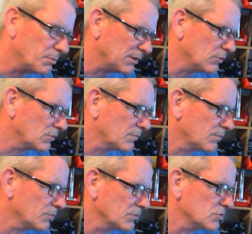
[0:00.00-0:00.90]
It looked
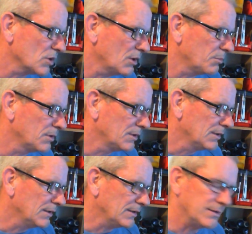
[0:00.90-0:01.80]
for the job.
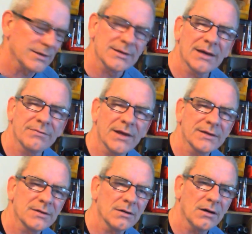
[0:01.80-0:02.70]
It didn't have
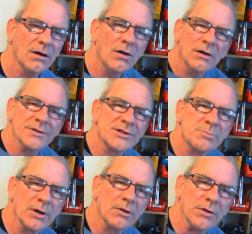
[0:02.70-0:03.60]
that
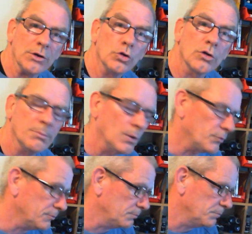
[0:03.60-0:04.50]
awe-inspiring look
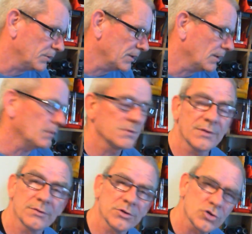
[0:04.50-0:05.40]
about them, but I always
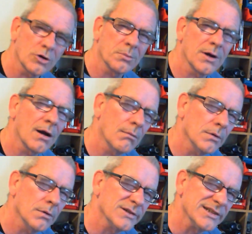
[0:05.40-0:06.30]
found the German
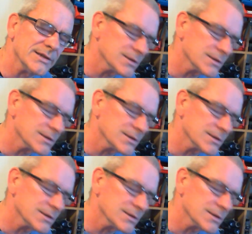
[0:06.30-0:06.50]
armour did.